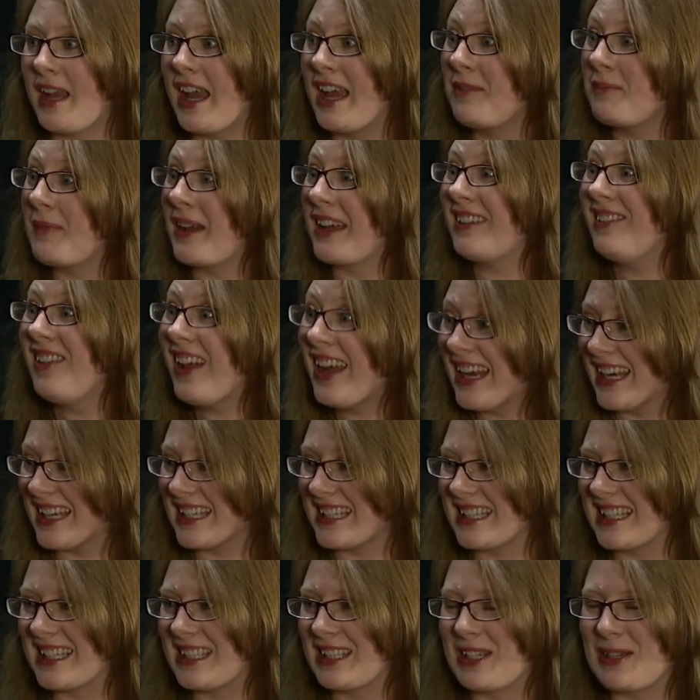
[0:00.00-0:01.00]
and my client
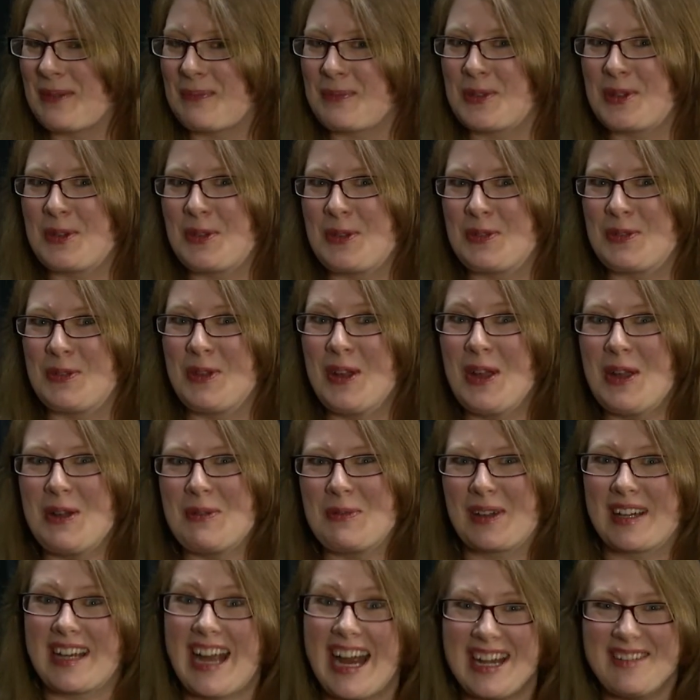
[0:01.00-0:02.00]
systems who
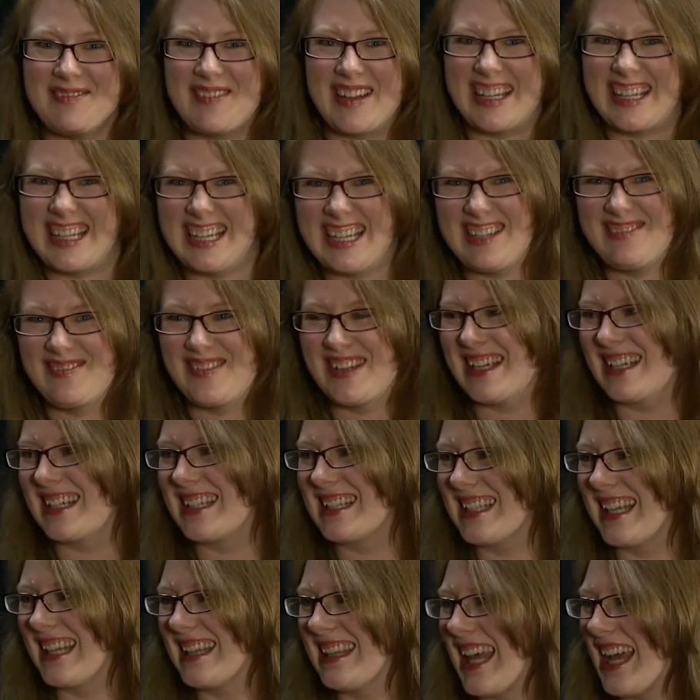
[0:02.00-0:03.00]
were kind of my guinea
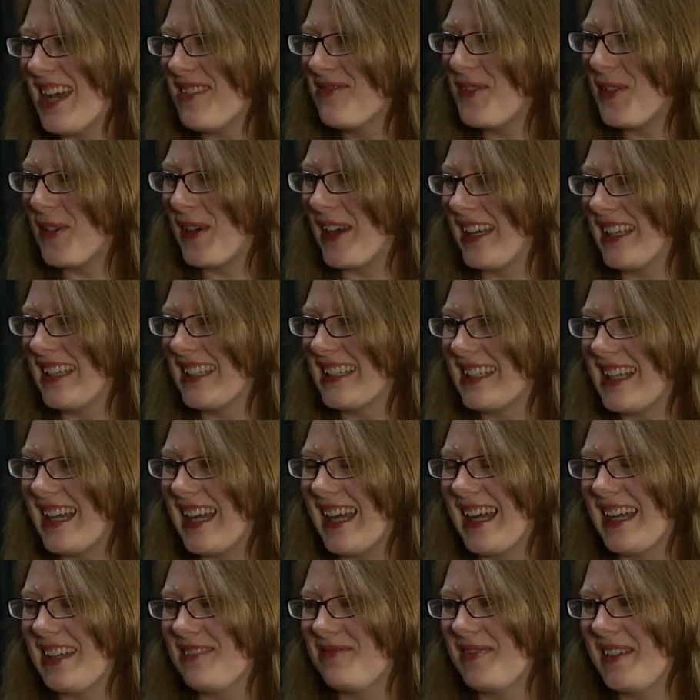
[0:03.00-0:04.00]
pigs at that point in
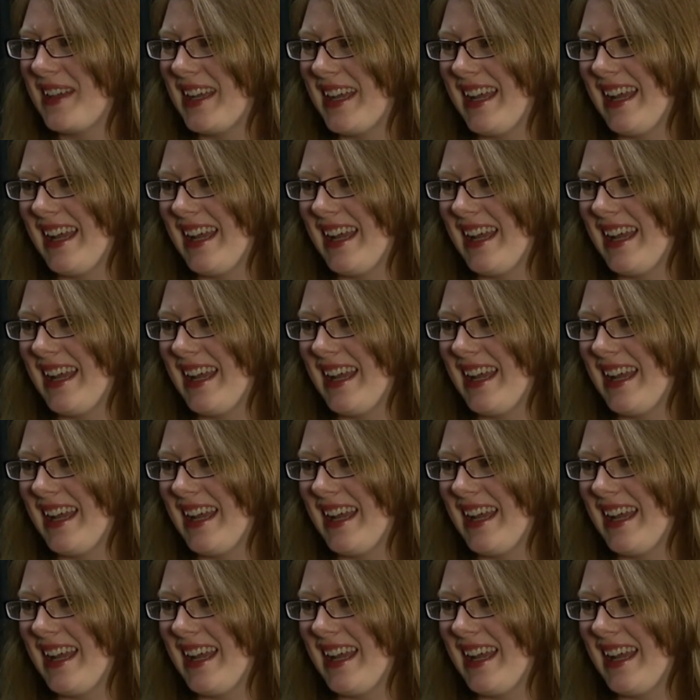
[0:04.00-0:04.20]
time